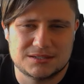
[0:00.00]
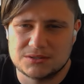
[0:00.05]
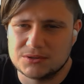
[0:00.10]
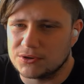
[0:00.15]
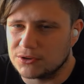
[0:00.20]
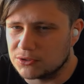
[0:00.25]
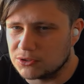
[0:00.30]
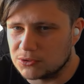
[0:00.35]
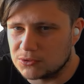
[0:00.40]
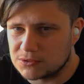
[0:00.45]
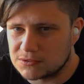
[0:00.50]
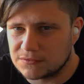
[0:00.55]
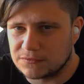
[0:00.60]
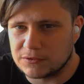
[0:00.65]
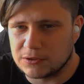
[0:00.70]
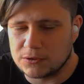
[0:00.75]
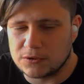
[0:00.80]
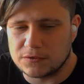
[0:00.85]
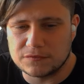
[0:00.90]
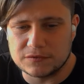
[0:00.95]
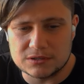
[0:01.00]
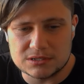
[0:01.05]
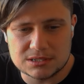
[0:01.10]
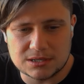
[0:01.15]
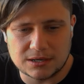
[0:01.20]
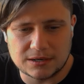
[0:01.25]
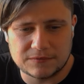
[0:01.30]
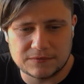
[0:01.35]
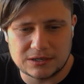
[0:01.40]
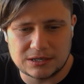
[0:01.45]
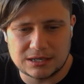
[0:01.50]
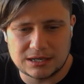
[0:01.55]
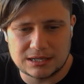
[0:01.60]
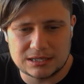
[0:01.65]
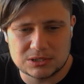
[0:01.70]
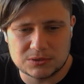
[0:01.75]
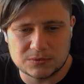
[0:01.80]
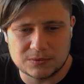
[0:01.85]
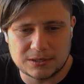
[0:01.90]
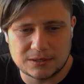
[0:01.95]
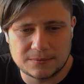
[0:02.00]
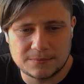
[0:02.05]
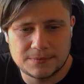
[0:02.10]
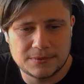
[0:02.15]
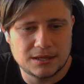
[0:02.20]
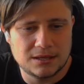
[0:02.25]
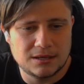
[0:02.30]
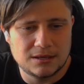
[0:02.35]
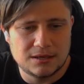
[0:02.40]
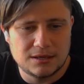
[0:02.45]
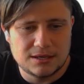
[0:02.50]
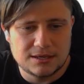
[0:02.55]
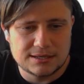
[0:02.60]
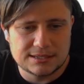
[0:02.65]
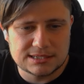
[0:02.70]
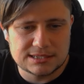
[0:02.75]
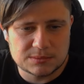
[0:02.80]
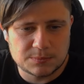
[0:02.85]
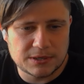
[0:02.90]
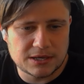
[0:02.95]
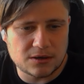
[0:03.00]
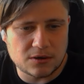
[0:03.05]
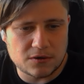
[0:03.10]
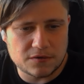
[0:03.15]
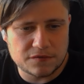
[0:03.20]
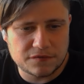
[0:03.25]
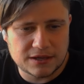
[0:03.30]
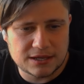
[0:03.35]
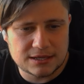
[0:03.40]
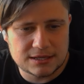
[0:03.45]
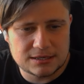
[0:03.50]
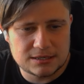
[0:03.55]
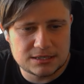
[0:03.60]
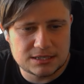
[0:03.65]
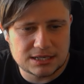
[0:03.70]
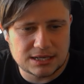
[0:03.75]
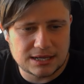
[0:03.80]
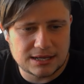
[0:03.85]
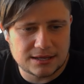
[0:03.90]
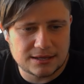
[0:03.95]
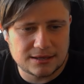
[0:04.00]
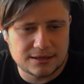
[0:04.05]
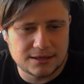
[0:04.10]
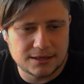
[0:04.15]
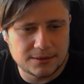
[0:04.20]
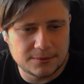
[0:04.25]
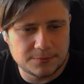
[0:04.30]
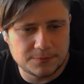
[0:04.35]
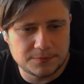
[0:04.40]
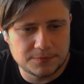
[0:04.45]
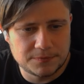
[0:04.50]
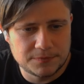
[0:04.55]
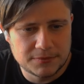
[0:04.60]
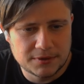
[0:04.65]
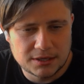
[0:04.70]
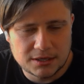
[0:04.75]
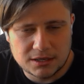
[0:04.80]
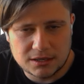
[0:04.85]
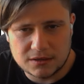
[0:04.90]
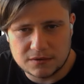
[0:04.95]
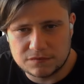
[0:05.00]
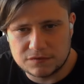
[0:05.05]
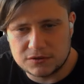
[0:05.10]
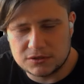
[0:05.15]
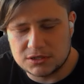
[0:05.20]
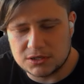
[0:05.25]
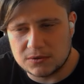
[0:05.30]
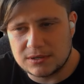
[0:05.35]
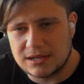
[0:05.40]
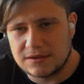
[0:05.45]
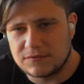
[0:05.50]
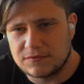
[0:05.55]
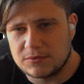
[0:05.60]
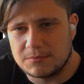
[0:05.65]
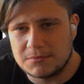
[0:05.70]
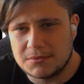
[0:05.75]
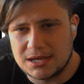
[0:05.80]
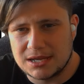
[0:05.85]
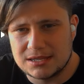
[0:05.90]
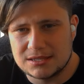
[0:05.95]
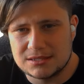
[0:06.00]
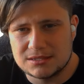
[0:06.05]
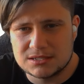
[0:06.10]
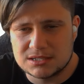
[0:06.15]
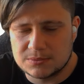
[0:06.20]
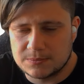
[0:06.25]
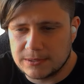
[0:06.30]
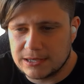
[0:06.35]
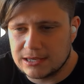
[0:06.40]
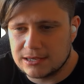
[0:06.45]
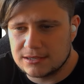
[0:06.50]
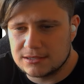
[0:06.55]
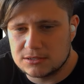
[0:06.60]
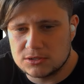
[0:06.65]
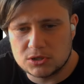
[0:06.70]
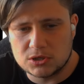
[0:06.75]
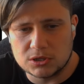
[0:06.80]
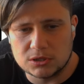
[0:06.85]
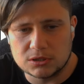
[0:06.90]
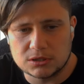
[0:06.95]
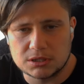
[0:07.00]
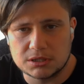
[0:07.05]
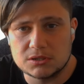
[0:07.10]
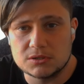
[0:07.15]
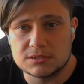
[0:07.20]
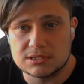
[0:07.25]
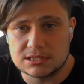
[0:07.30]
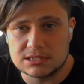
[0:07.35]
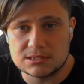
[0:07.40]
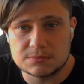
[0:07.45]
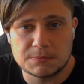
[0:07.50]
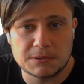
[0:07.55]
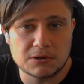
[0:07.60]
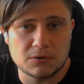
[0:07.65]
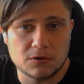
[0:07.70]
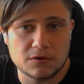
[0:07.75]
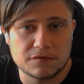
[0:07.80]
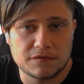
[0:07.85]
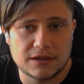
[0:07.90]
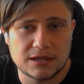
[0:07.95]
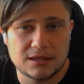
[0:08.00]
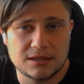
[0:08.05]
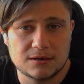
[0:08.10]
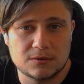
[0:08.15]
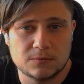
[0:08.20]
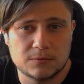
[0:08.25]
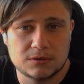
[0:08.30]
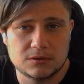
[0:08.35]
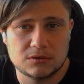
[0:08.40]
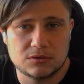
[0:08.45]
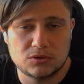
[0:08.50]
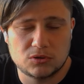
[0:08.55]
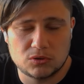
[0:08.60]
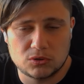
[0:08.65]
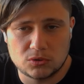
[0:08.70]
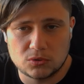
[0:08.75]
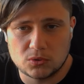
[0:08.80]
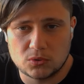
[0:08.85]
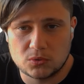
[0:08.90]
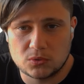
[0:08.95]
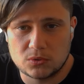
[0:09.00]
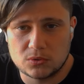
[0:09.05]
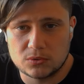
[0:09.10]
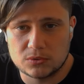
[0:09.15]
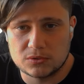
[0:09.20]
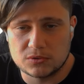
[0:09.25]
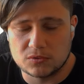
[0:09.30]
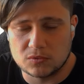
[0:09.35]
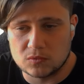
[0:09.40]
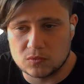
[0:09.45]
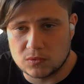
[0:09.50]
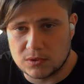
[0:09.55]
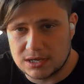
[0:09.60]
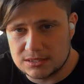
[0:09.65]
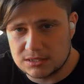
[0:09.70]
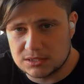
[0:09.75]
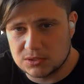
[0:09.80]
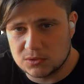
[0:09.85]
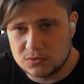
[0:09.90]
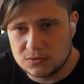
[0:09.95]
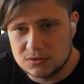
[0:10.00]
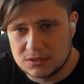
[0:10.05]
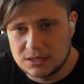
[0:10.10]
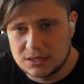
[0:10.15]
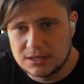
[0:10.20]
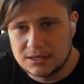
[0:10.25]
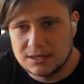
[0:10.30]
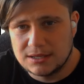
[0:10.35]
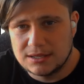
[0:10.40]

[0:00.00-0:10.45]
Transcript: Not used very often. It's kind of a niche one. Spear offhand. If you don't have a main spear, you could look at using spear offhand with your greatsword.